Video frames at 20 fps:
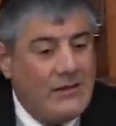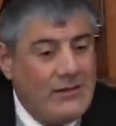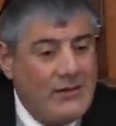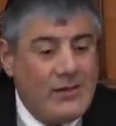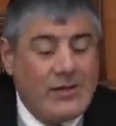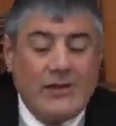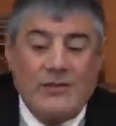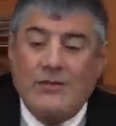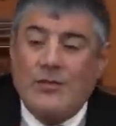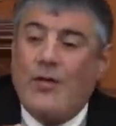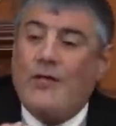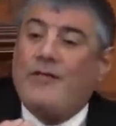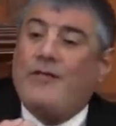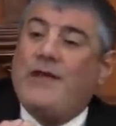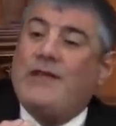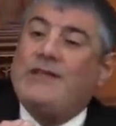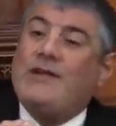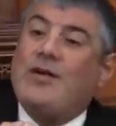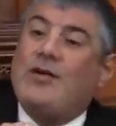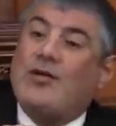You can do a
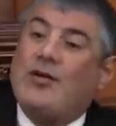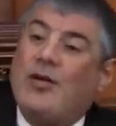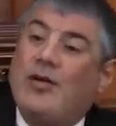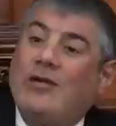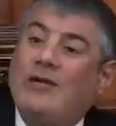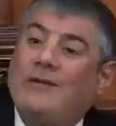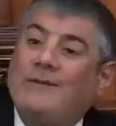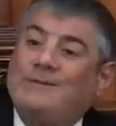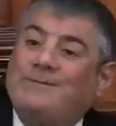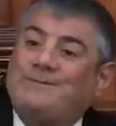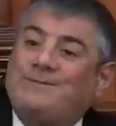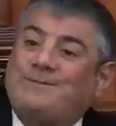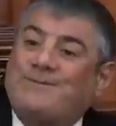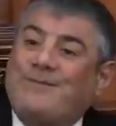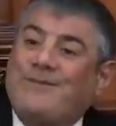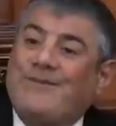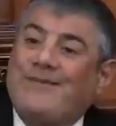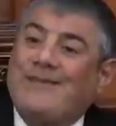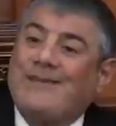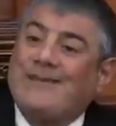video call.
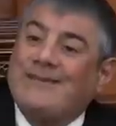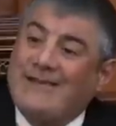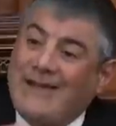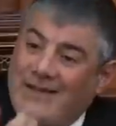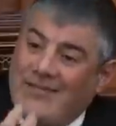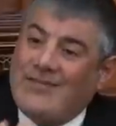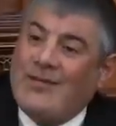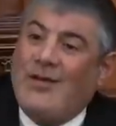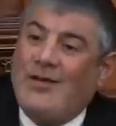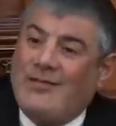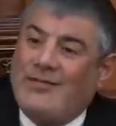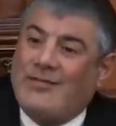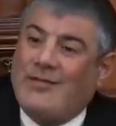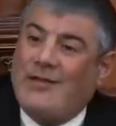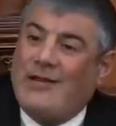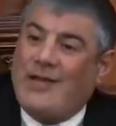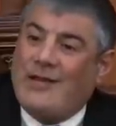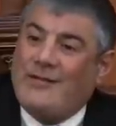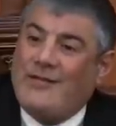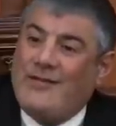That's
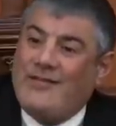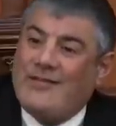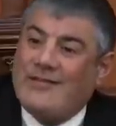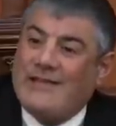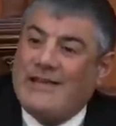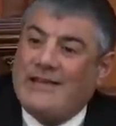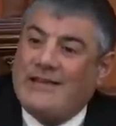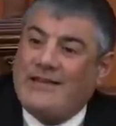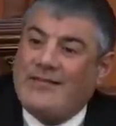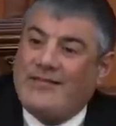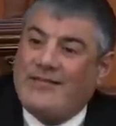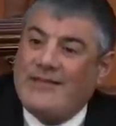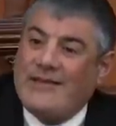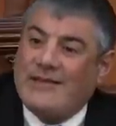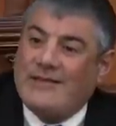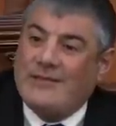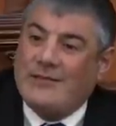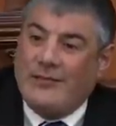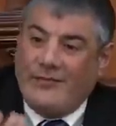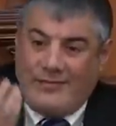also like visiting the
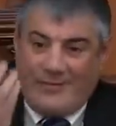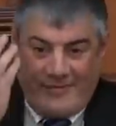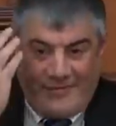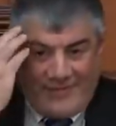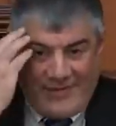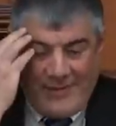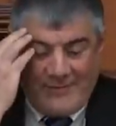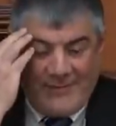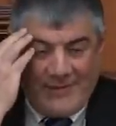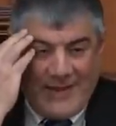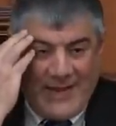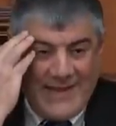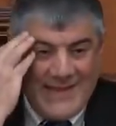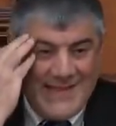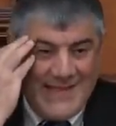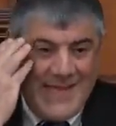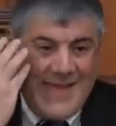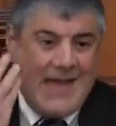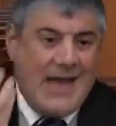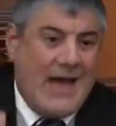sick, because the same
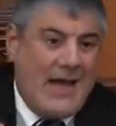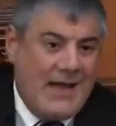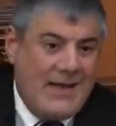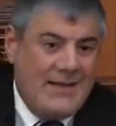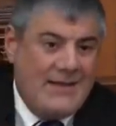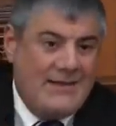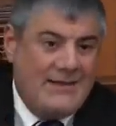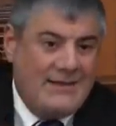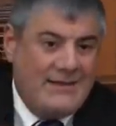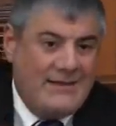idea.